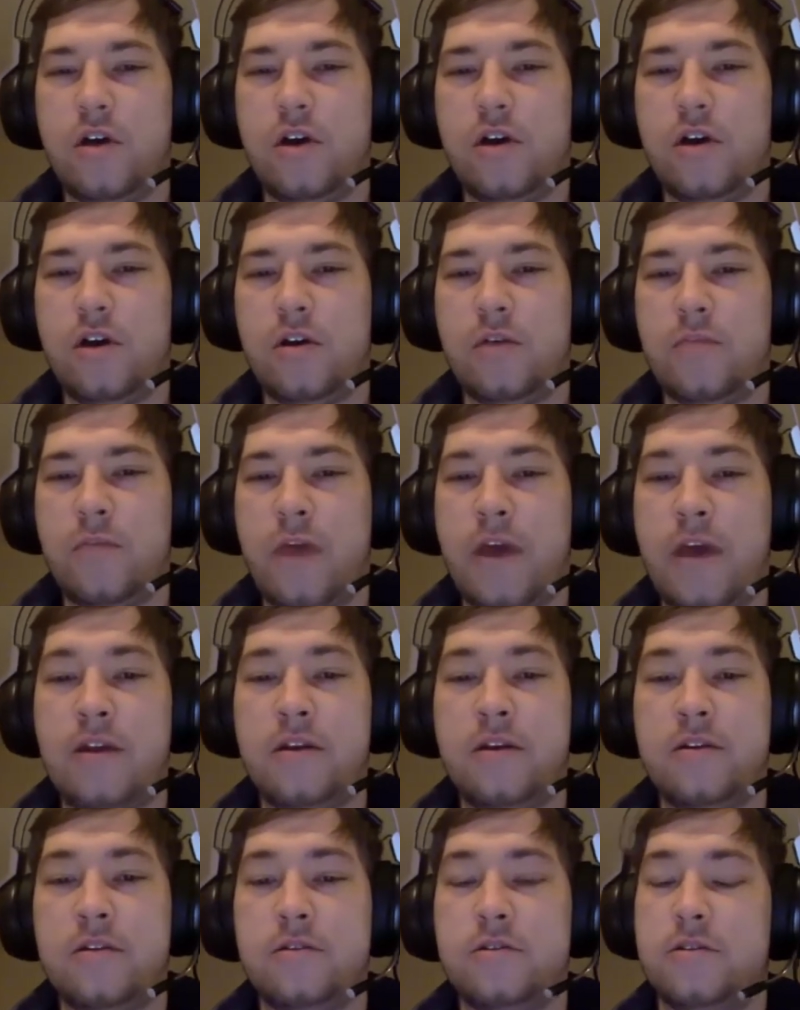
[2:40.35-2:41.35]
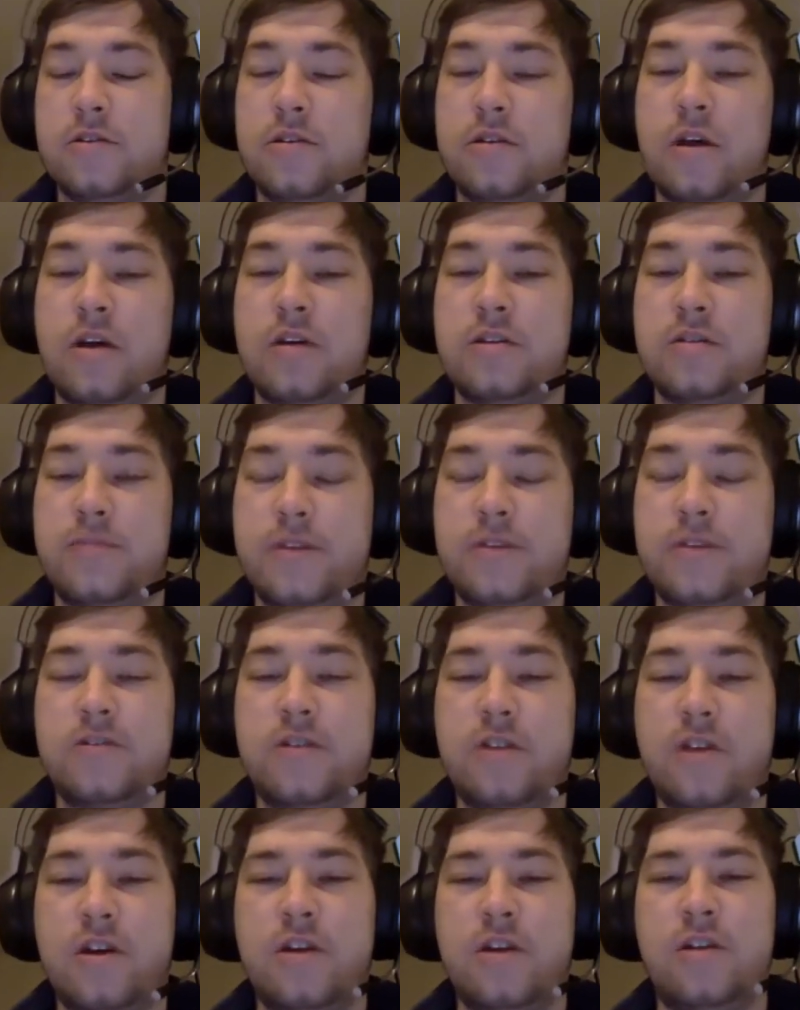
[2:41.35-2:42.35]
um, and especially
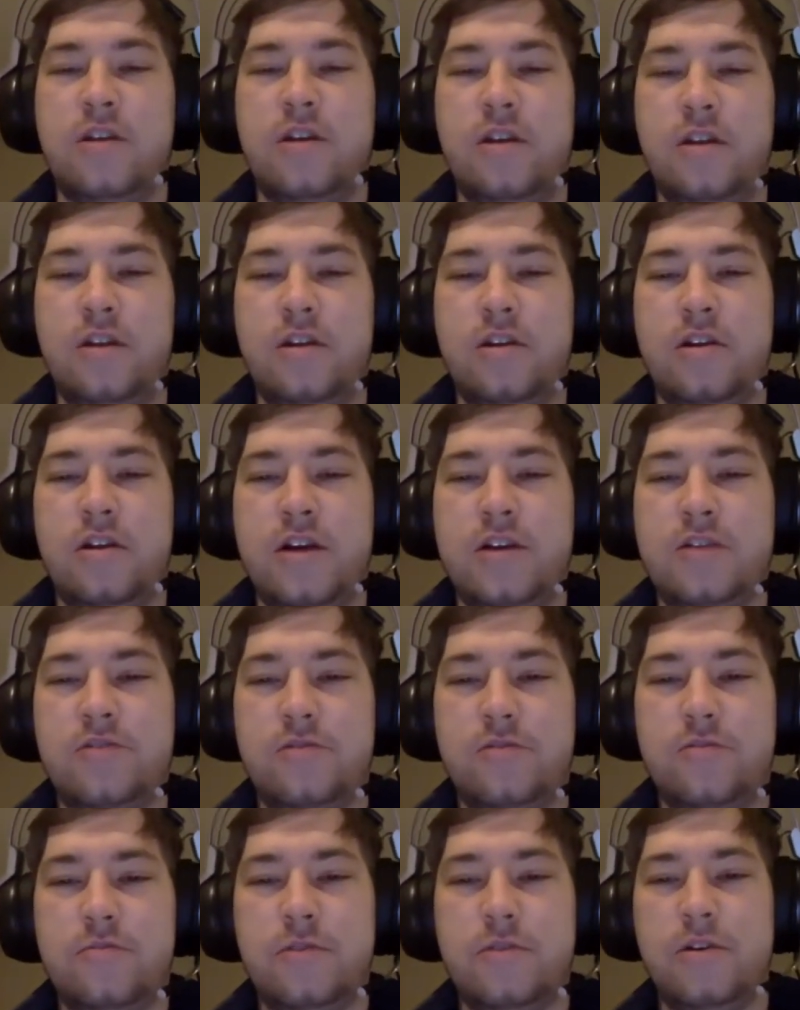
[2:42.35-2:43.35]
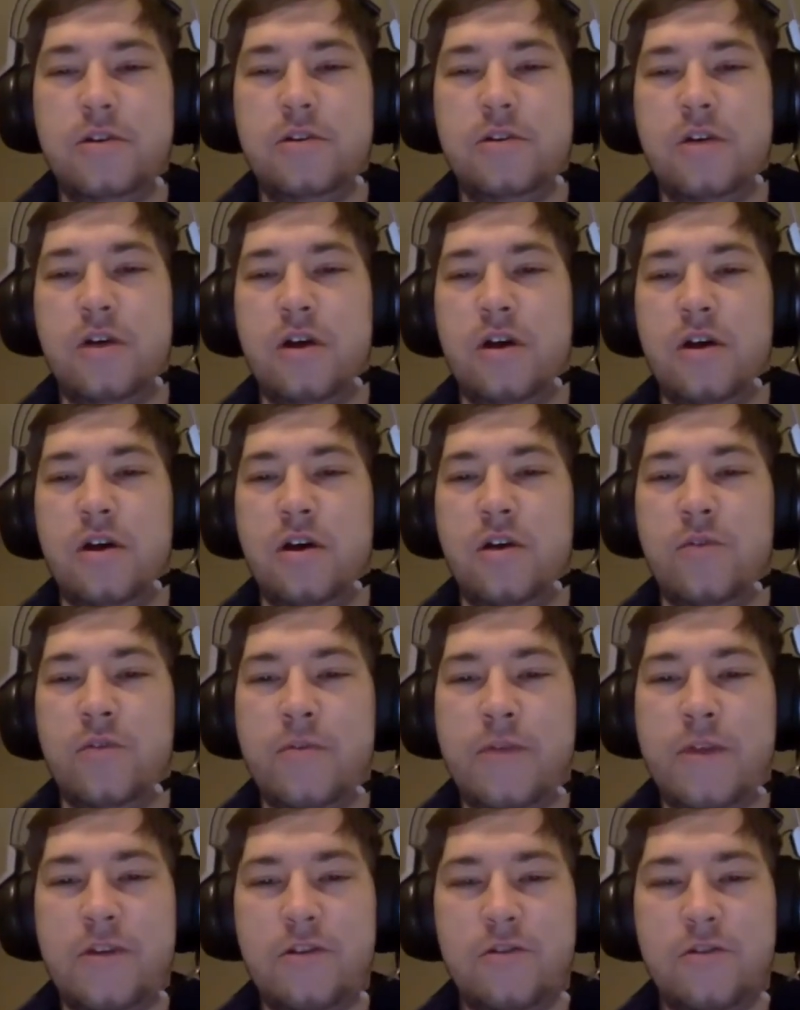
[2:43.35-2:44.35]
not in the classroom. Uh, what
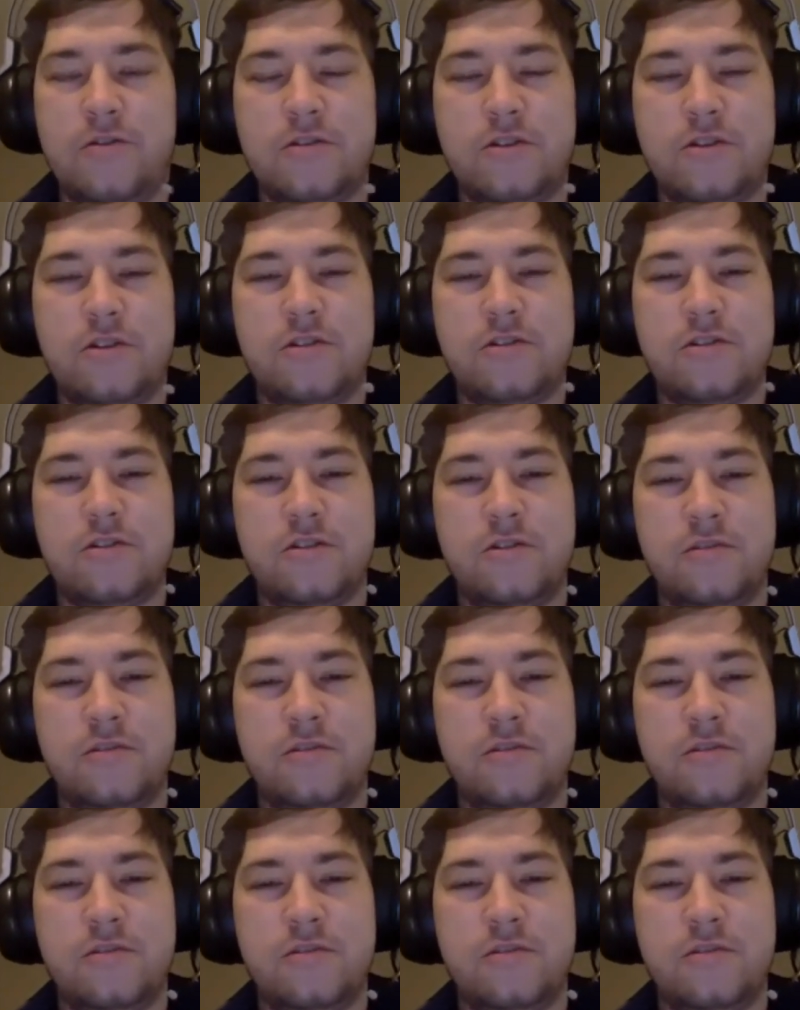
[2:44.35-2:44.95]
about you, Charles?